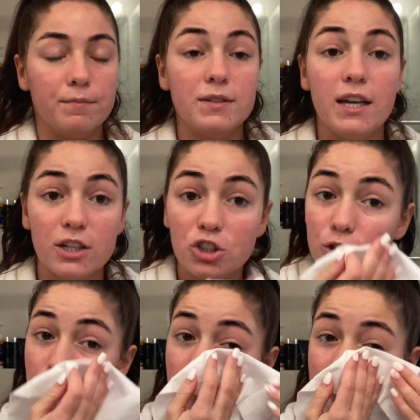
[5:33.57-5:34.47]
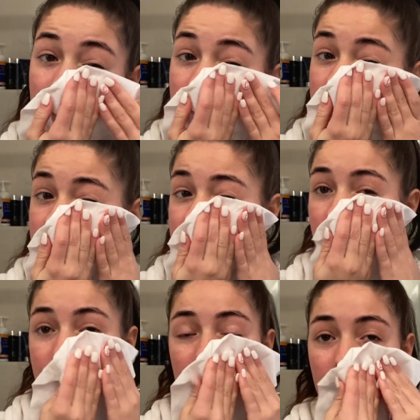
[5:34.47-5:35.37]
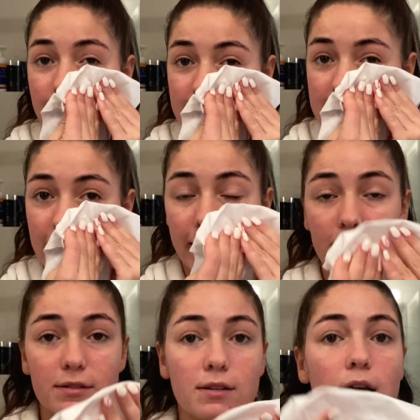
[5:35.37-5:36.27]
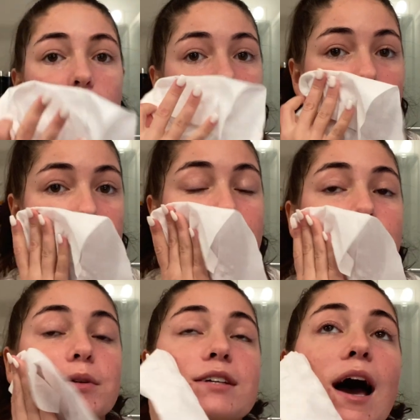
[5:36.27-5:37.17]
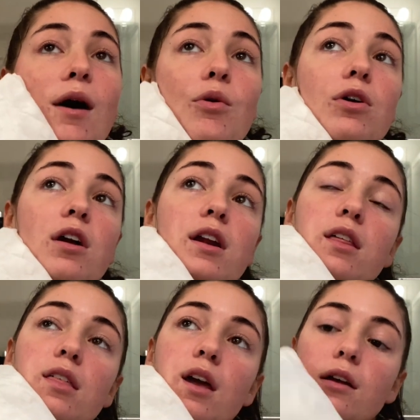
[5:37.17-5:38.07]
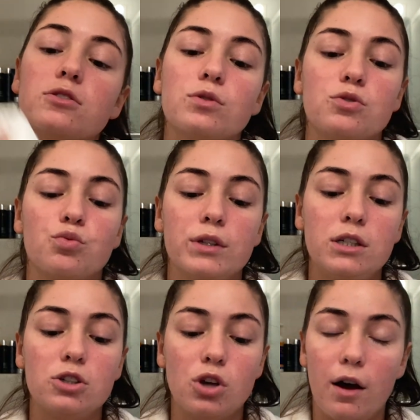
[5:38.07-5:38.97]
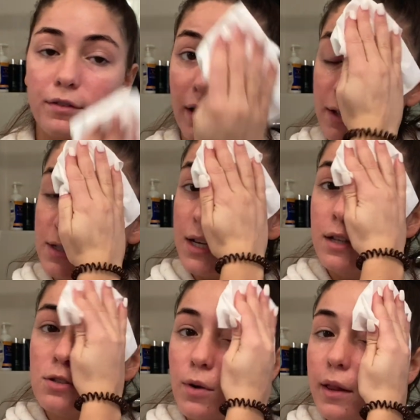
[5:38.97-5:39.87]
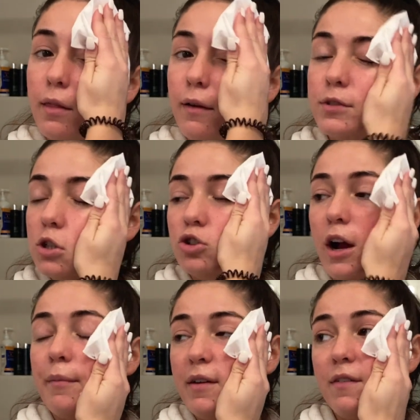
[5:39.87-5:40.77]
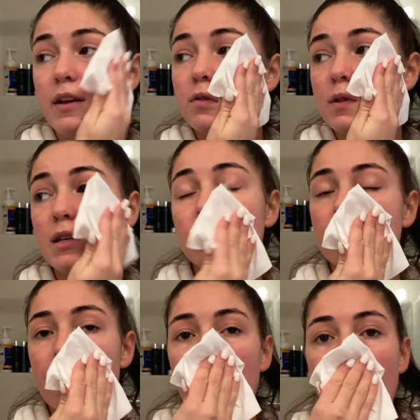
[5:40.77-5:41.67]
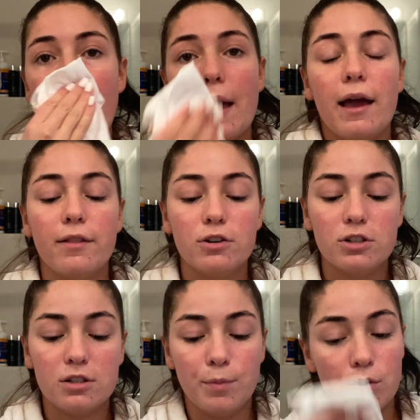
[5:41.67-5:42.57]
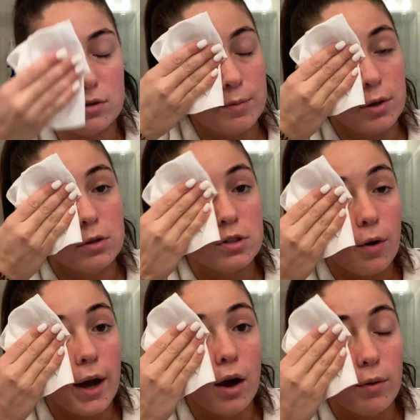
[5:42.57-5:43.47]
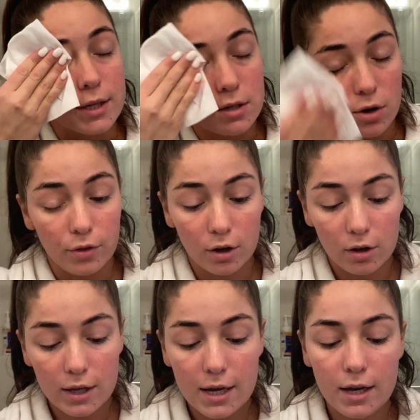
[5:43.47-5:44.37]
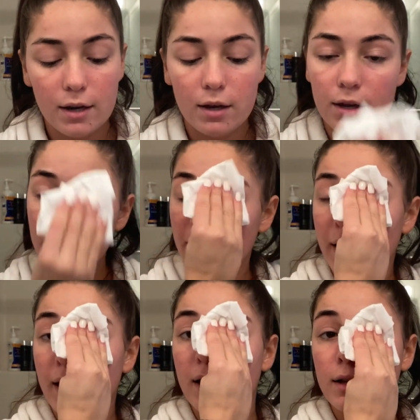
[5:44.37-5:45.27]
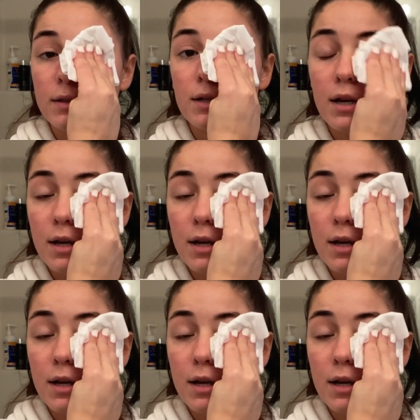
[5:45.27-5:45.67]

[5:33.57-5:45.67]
tissue almost, but not as thick as like a paper towel or anything. So it's really soft on the skin, so I love to dry my face with these. And they're disposable, so I always know they're clean and